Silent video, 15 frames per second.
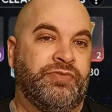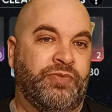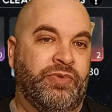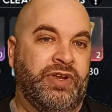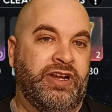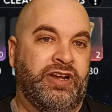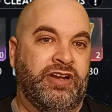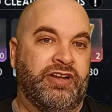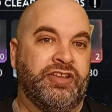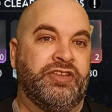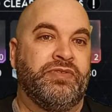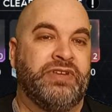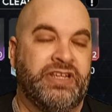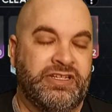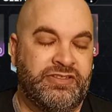where
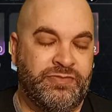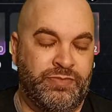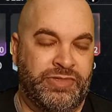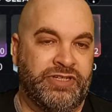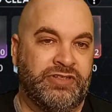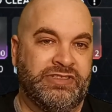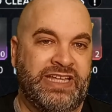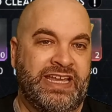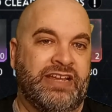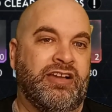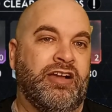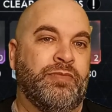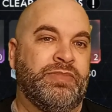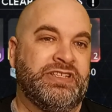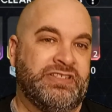you need to build a
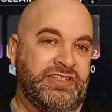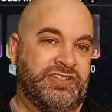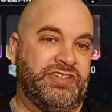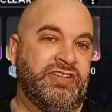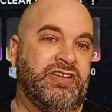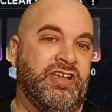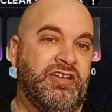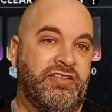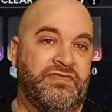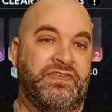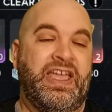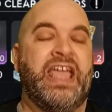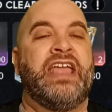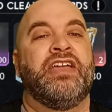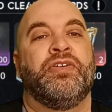composition
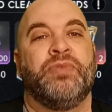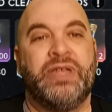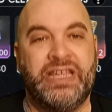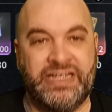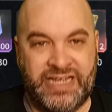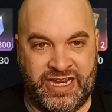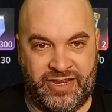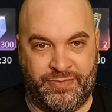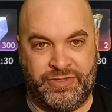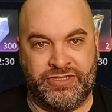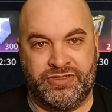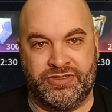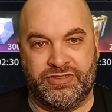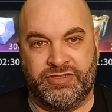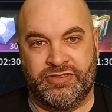of AoE
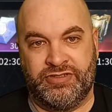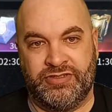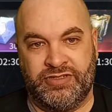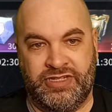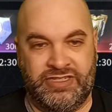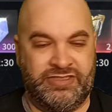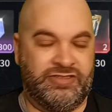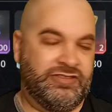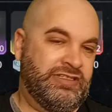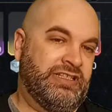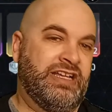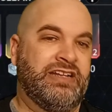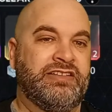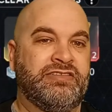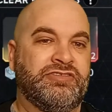damage, because there's a
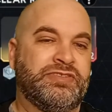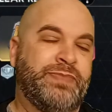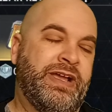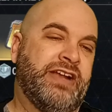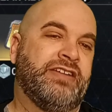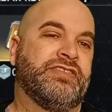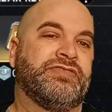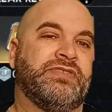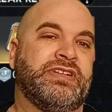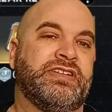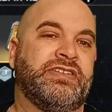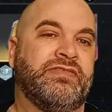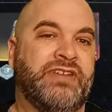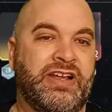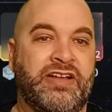lot of little spiders
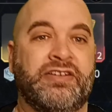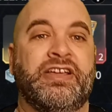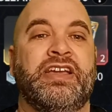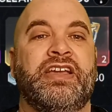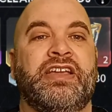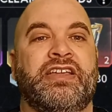running around.